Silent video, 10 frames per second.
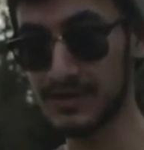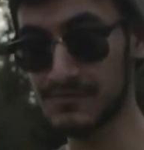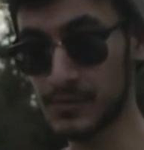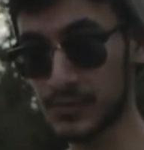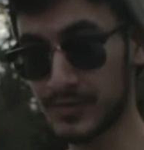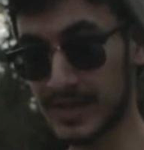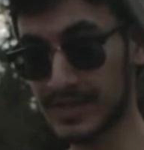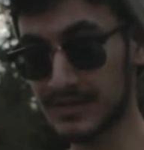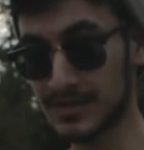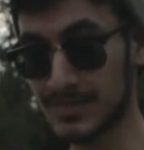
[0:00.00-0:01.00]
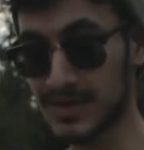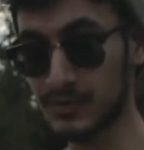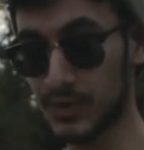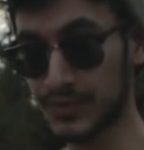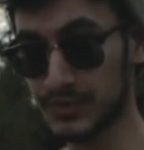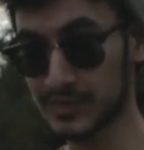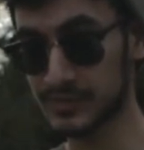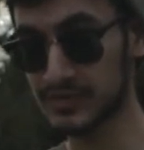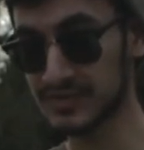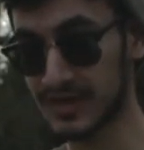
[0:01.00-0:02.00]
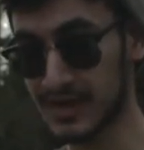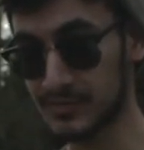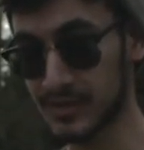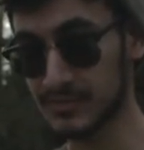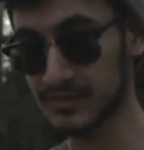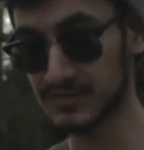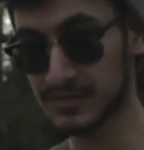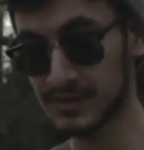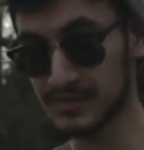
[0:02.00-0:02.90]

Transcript: and forms by linking many 1,3-butadiene monomers